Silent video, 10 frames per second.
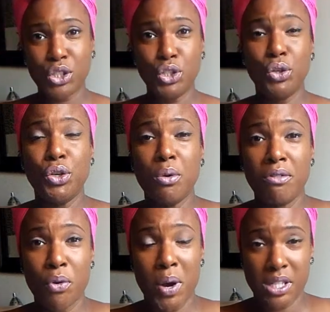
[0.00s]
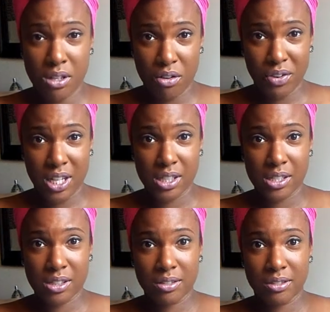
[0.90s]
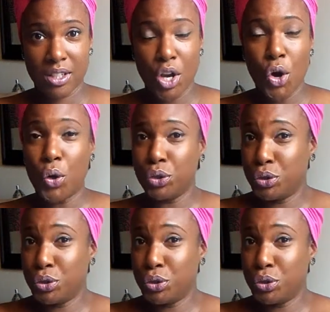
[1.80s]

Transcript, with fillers: Do you avoid sulfates? Or